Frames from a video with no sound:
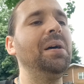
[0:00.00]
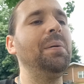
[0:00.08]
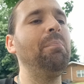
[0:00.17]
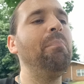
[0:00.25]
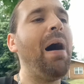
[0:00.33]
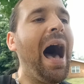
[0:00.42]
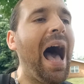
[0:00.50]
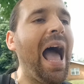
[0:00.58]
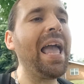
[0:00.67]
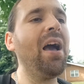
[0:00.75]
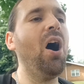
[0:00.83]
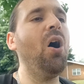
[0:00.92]

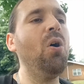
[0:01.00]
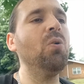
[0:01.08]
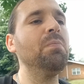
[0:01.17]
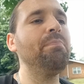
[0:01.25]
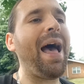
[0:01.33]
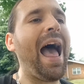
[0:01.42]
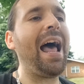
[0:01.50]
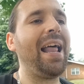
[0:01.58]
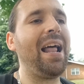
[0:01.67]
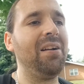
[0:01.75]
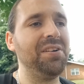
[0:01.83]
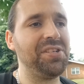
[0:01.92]
my own bad
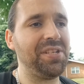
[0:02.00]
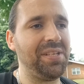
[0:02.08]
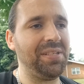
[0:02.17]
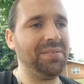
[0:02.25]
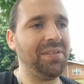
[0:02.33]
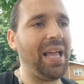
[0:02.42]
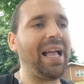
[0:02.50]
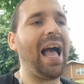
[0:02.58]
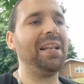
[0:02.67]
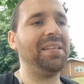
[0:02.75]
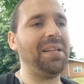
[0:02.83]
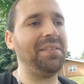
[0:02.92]
energy like I
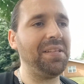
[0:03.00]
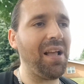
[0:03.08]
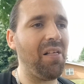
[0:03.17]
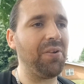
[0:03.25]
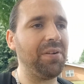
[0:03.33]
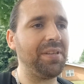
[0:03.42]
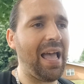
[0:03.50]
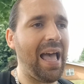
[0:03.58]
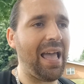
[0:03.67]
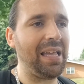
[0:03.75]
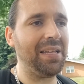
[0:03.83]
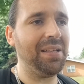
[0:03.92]
did the other
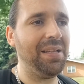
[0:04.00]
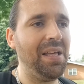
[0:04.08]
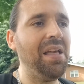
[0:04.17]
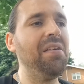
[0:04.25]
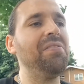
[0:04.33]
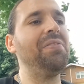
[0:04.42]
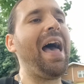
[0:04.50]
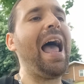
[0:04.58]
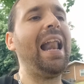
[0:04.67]
day, that